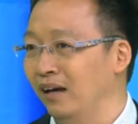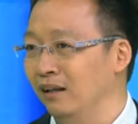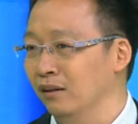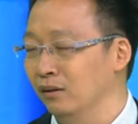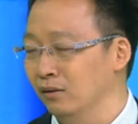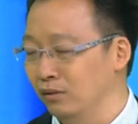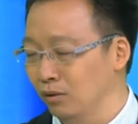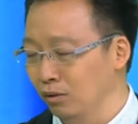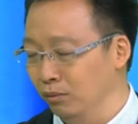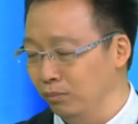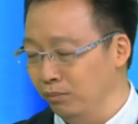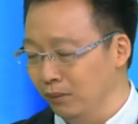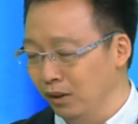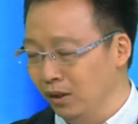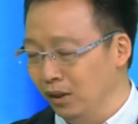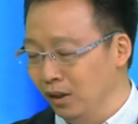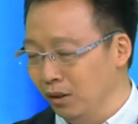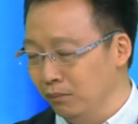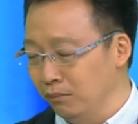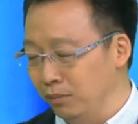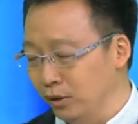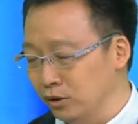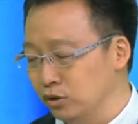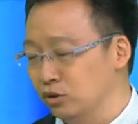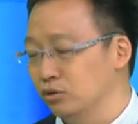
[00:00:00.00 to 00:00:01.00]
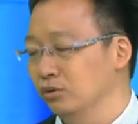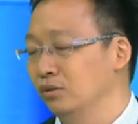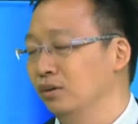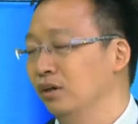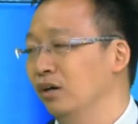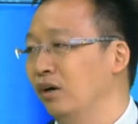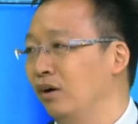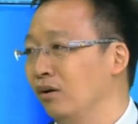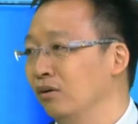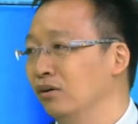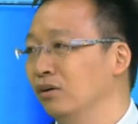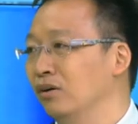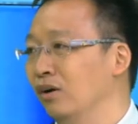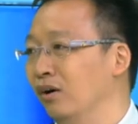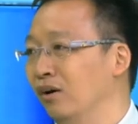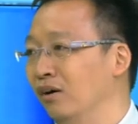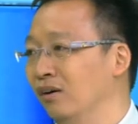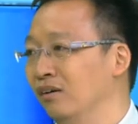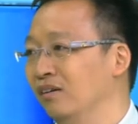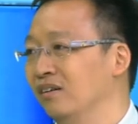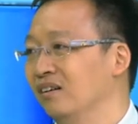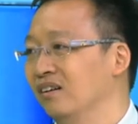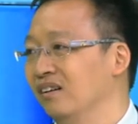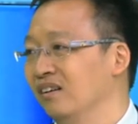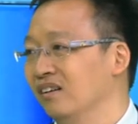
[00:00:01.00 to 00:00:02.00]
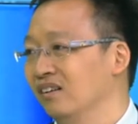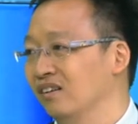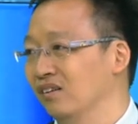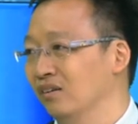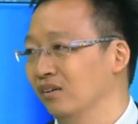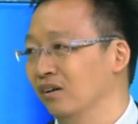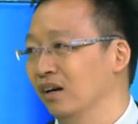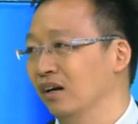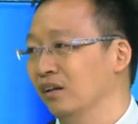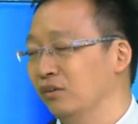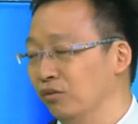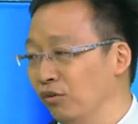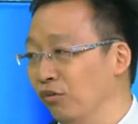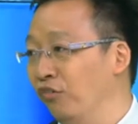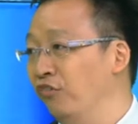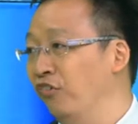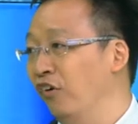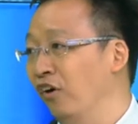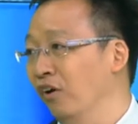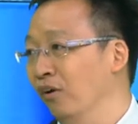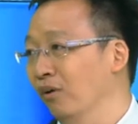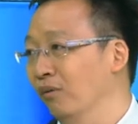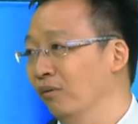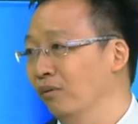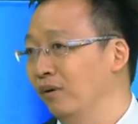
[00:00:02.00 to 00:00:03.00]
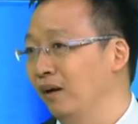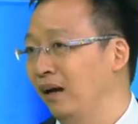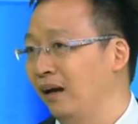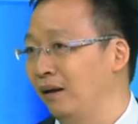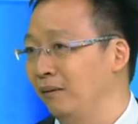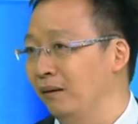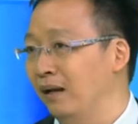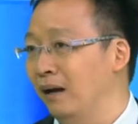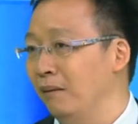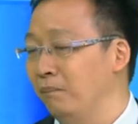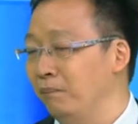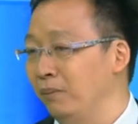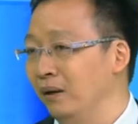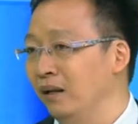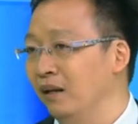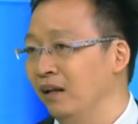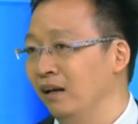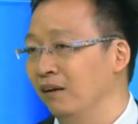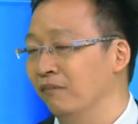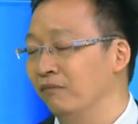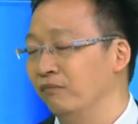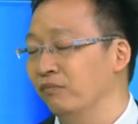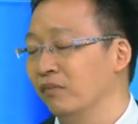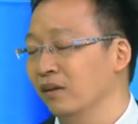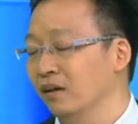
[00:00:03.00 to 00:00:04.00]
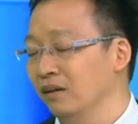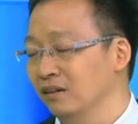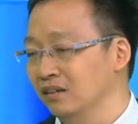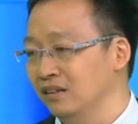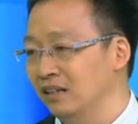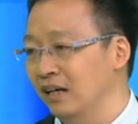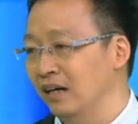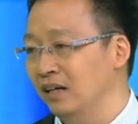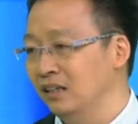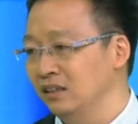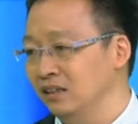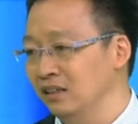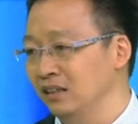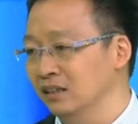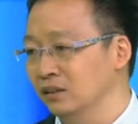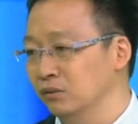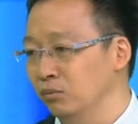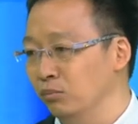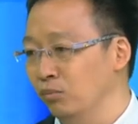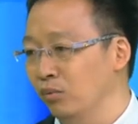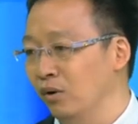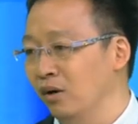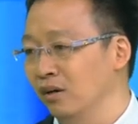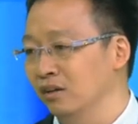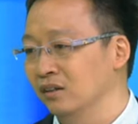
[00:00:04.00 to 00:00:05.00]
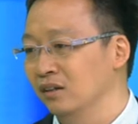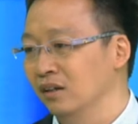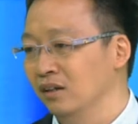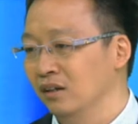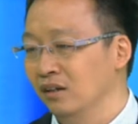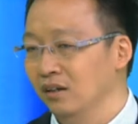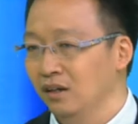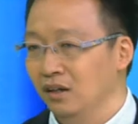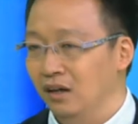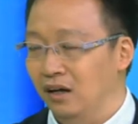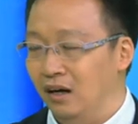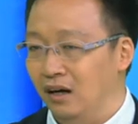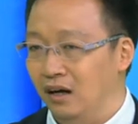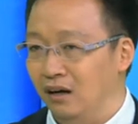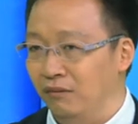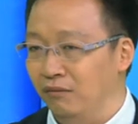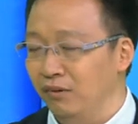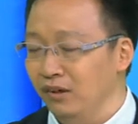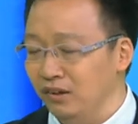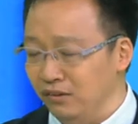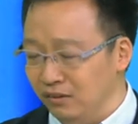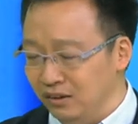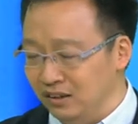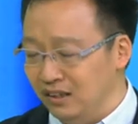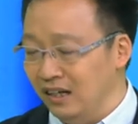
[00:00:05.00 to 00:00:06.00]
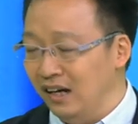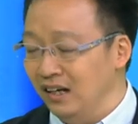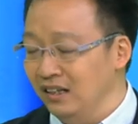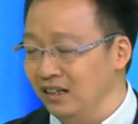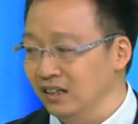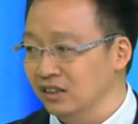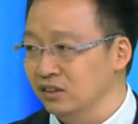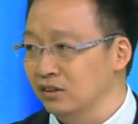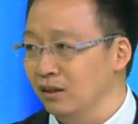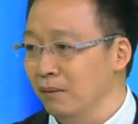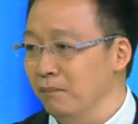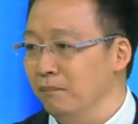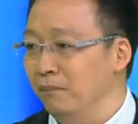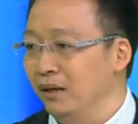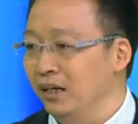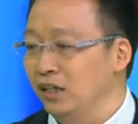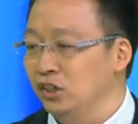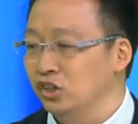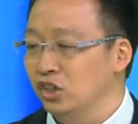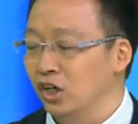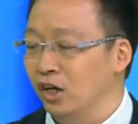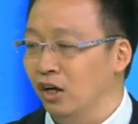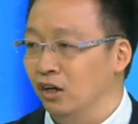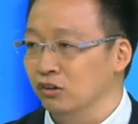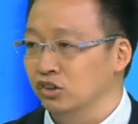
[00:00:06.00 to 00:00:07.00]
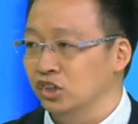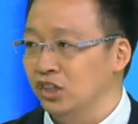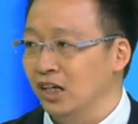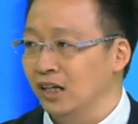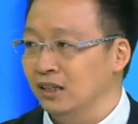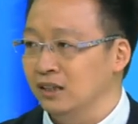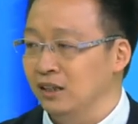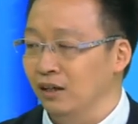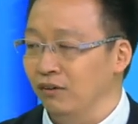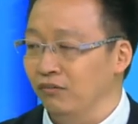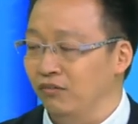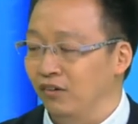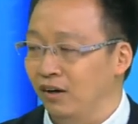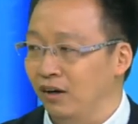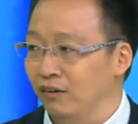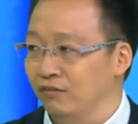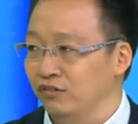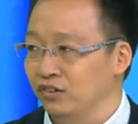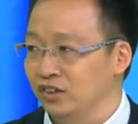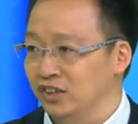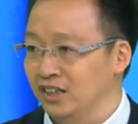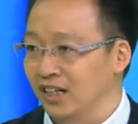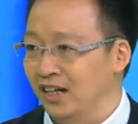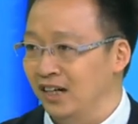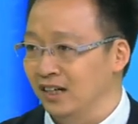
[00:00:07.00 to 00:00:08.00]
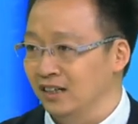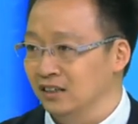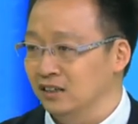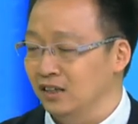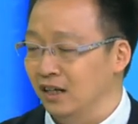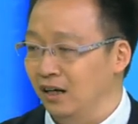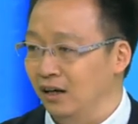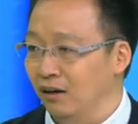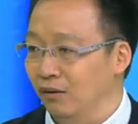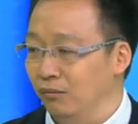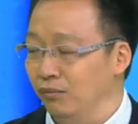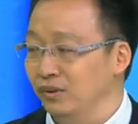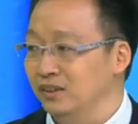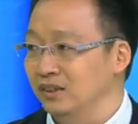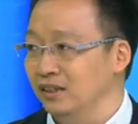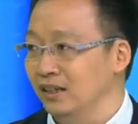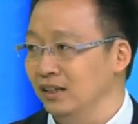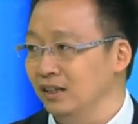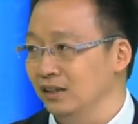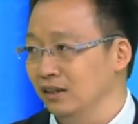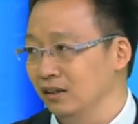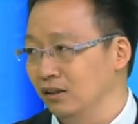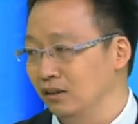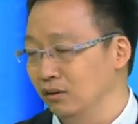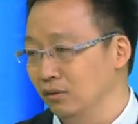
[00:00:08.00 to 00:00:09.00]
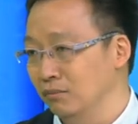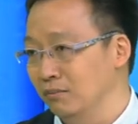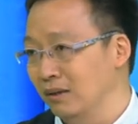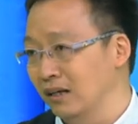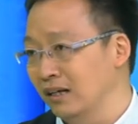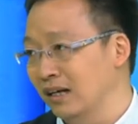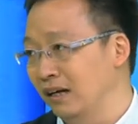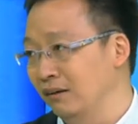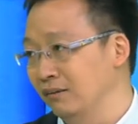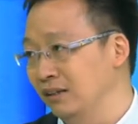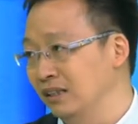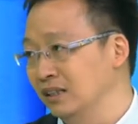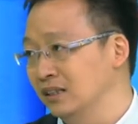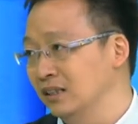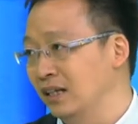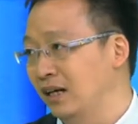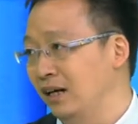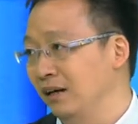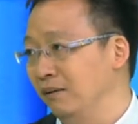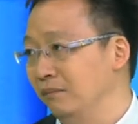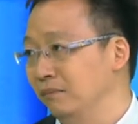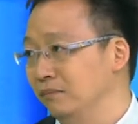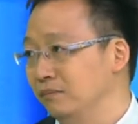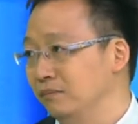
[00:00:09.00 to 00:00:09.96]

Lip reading: and to pursue Hong Kong, okay, to follow. And I believe That is what is the major objective of Zhang's visit to Macau this time.